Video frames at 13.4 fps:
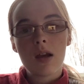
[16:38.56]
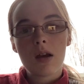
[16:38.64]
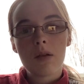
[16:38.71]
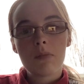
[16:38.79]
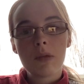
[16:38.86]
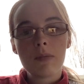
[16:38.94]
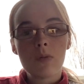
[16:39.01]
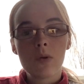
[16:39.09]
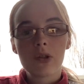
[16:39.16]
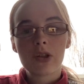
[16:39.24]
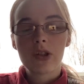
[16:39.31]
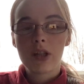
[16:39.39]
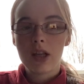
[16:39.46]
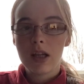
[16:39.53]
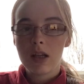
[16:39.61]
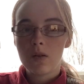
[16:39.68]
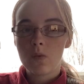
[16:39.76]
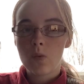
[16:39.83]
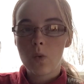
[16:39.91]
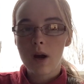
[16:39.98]
Maybe we'll
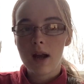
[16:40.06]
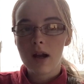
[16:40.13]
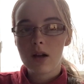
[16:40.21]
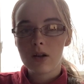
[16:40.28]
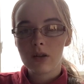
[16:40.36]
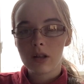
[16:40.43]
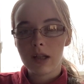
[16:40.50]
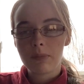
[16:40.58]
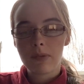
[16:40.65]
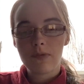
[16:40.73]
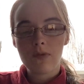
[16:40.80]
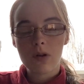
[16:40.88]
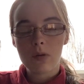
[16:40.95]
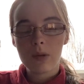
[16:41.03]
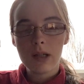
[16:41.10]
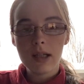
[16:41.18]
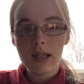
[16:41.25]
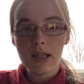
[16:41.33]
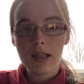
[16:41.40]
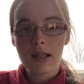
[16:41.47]
sing before we
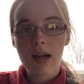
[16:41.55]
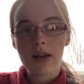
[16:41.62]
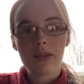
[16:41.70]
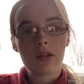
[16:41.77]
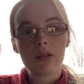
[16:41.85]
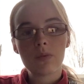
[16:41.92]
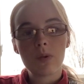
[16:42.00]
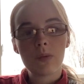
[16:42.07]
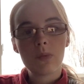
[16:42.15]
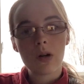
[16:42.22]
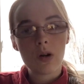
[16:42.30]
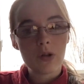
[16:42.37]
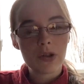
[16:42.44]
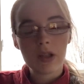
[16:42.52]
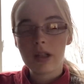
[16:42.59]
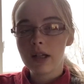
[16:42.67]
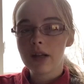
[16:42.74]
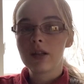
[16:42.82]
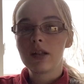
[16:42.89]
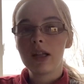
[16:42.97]
eat when we're all sitting
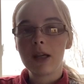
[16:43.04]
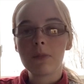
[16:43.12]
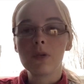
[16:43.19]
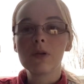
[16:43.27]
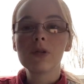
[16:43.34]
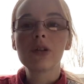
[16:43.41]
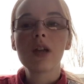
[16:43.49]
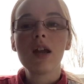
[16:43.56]
at the tables,